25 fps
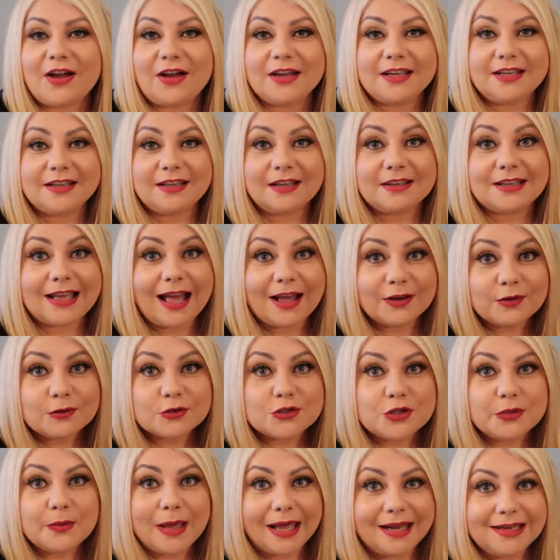I
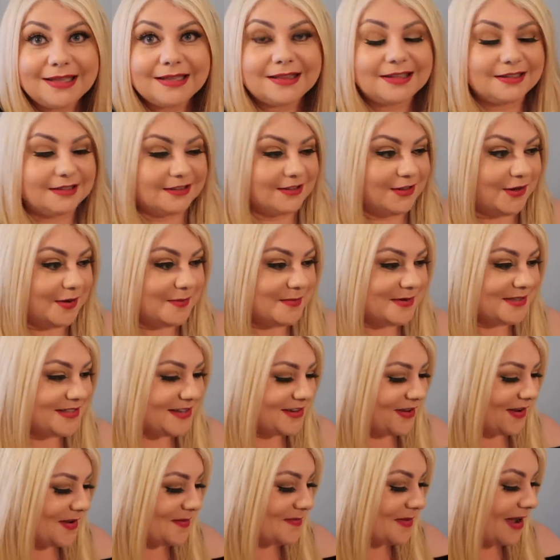cannot do anything at home. It's
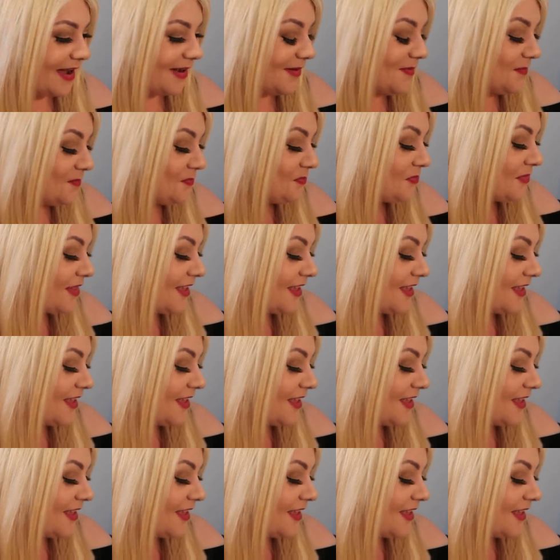a nightmare.